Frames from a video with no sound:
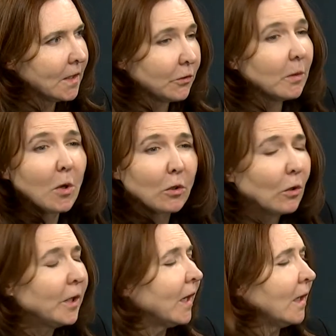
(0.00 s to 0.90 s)
So in
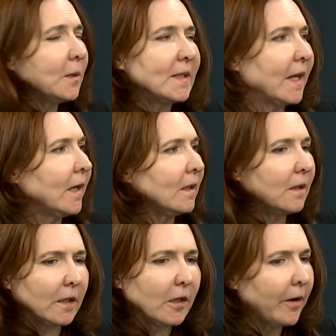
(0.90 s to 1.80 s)
Mongolia, I would say
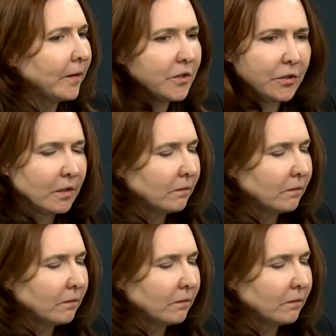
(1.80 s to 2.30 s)
encourage